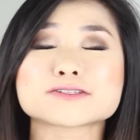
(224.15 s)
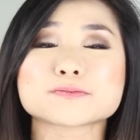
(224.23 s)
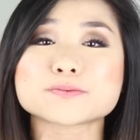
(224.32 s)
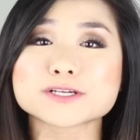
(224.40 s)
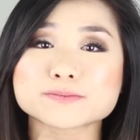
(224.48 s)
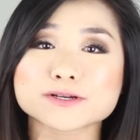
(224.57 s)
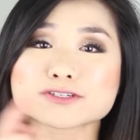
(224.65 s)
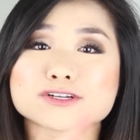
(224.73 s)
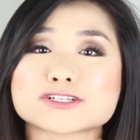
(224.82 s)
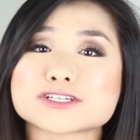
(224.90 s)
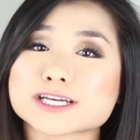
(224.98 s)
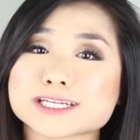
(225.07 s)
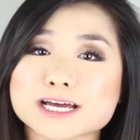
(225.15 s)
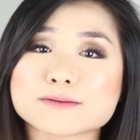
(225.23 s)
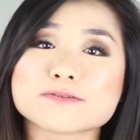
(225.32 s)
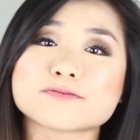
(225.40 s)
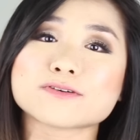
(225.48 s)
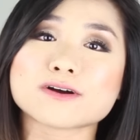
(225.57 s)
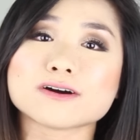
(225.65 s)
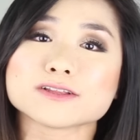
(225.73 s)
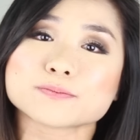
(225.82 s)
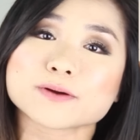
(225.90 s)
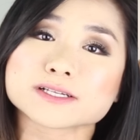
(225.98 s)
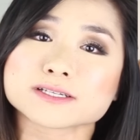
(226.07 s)
so please make sure to check it out before all
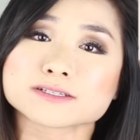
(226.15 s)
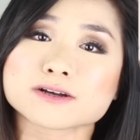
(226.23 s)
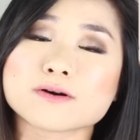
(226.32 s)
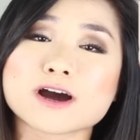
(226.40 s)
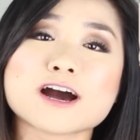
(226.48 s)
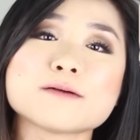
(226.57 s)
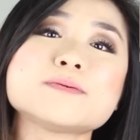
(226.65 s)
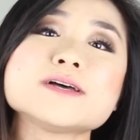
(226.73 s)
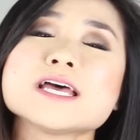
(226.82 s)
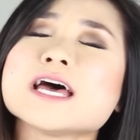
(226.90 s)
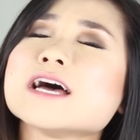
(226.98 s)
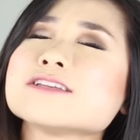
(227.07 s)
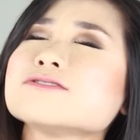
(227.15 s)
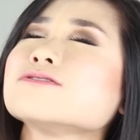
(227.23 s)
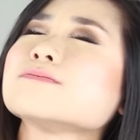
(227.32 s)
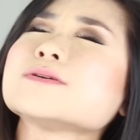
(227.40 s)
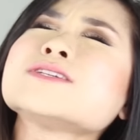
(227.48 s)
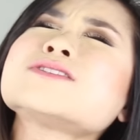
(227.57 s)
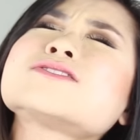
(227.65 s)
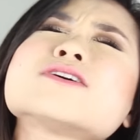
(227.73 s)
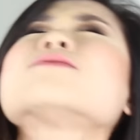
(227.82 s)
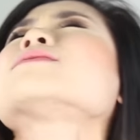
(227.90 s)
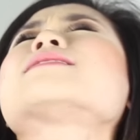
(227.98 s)
the prices go up and you will be so